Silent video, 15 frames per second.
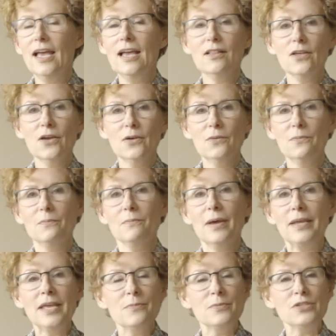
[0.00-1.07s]
Hello, my
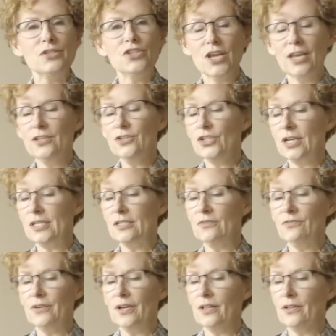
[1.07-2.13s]
name is Jane
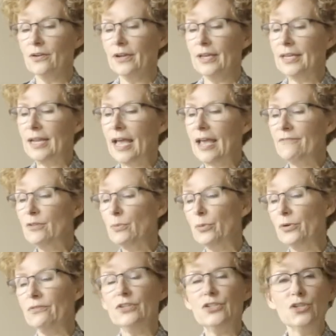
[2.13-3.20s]
Jackson-Fowler, and I have the
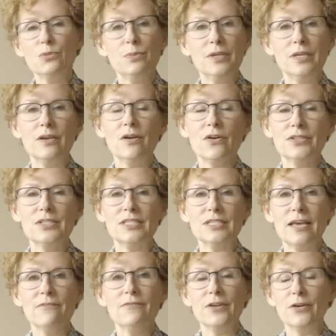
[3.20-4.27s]
privilege of being on
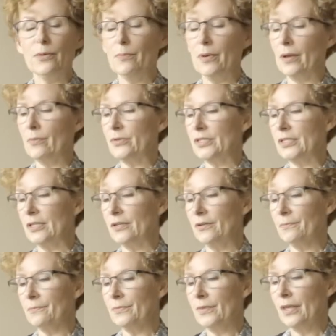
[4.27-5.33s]
staff here at Bible
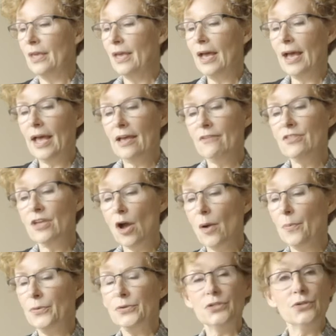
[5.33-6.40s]
Center. I have the
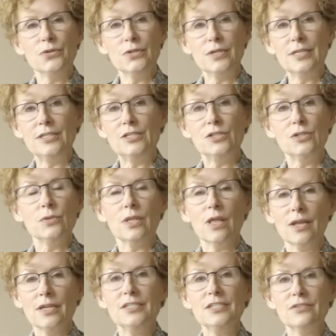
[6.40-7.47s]
opportunity to do a
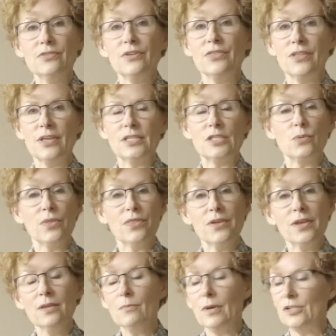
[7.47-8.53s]
lot of different things
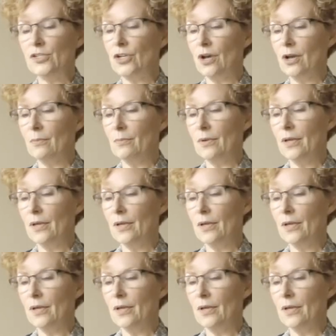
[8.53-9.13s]
within my job,